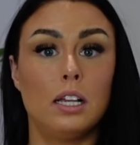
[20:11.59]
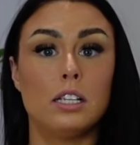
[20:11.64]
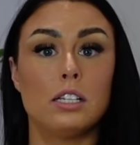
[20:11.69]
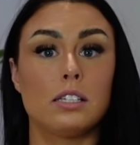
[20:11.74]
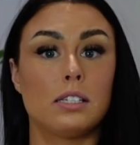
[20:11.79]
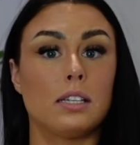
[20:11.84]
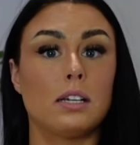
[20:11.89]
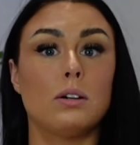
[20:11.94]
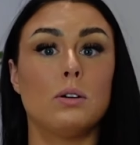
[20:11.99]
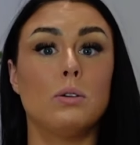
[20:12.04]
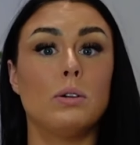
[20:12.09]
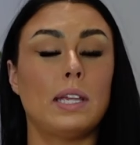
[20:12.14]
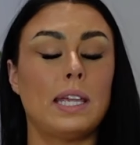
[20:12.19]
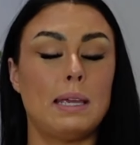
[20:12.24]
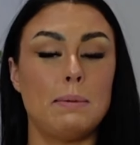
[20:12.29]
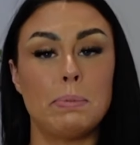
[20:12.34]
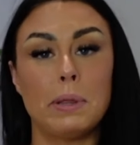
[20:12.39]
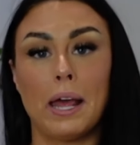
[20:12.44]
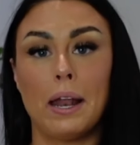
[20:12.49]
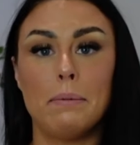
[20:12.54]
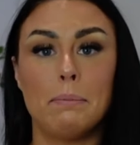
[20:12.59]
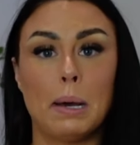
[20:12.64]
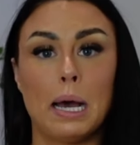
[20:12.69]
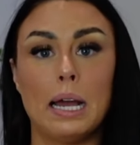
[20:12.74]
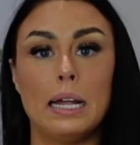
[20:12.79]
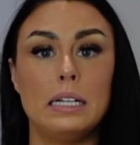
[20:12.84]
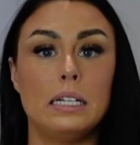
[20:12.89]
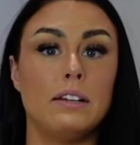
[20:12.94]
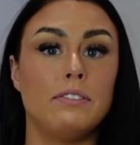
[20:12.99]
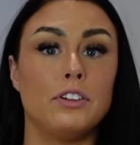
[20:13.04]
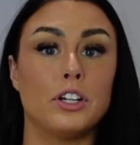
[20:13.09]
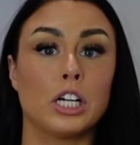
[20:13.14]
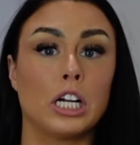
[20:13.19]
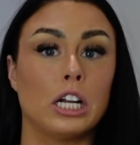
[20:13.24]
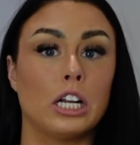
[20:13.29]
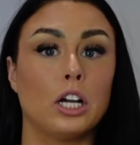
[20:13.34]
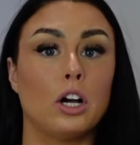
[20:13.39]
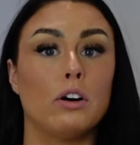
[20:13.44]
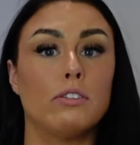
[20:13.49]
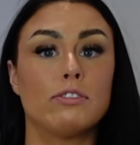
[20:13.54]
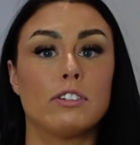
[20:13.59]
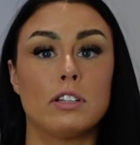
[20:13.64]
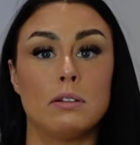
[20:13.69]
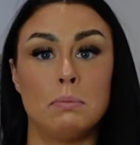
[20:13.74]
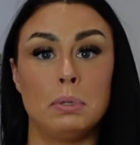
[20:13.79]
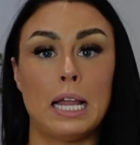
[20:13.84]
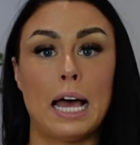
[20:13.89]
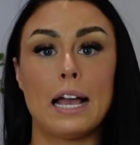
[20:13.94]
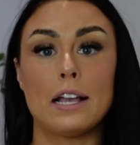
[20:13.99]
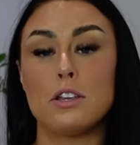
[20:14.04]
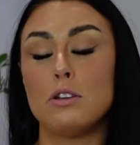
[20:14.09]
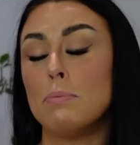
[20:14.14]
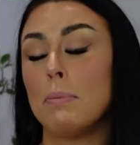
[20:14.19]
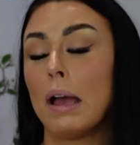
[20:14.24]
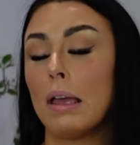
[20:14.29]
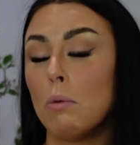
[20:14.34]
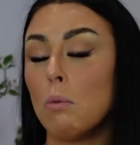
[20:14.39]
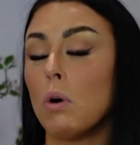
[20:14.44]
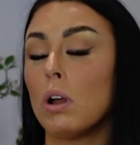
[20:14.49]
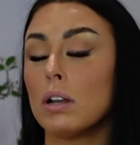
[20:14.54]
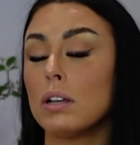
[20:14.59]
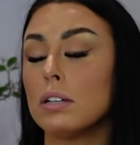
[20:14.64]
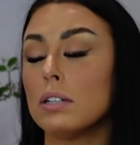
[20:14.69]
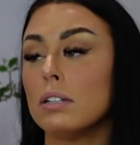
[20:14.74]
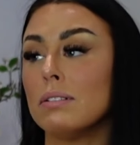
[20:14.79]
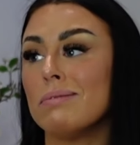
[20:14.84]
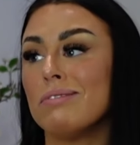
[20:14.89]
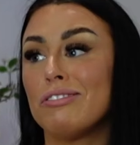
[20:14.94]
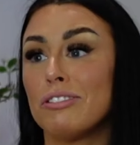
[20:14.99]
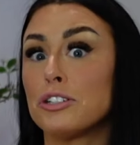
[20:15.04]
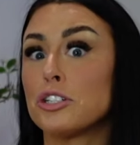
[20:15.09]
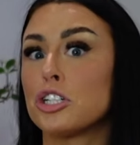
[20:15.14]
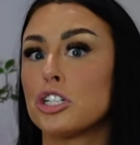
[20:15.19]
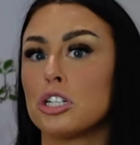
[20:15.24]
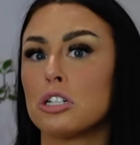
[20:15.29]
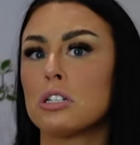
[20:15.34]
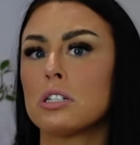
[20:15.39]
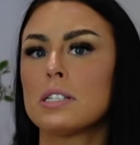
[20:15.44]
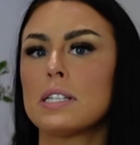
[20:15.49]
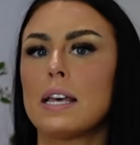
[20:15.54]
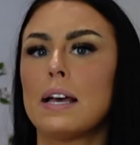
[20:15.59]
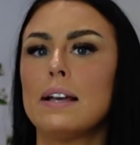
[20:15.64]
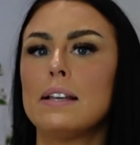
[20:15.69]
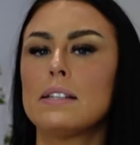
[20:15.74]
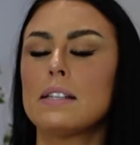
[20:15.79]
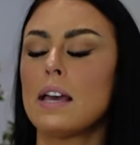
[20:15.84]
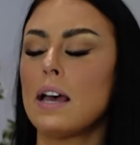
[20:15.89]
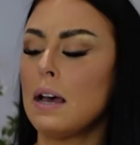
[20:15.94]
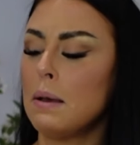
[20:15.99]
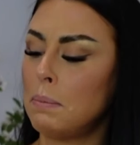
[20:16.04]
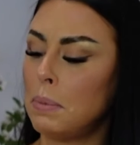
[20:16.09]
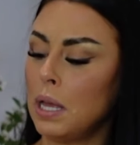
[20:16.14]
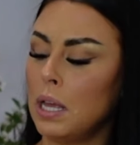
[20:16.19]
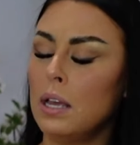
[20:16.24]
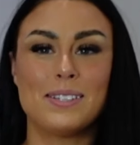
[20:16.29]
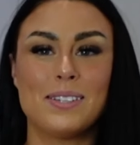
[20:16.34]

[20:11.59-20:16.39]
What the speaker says: So keep that in mind. If you're gonna go for the black, you might wanna for sure size up.